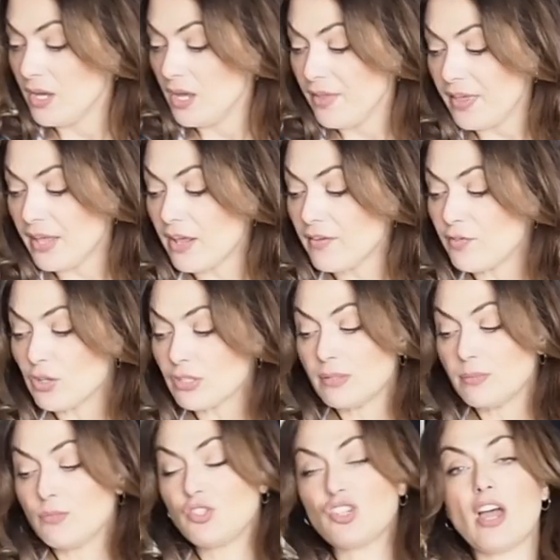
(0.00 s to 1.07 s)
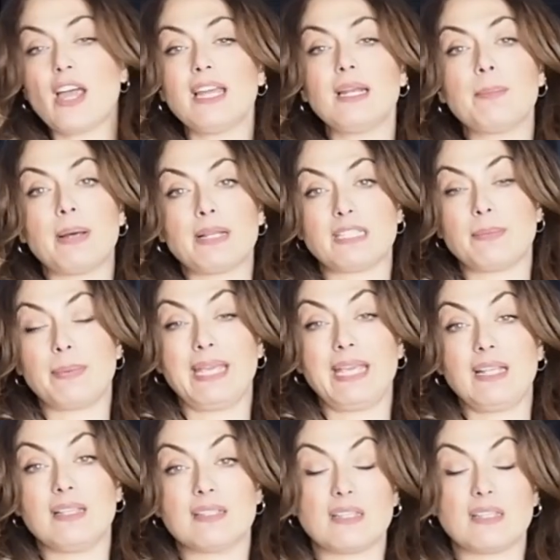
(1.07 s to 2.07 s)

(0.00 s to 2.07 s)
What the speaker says: Then I've got some giant butter beans.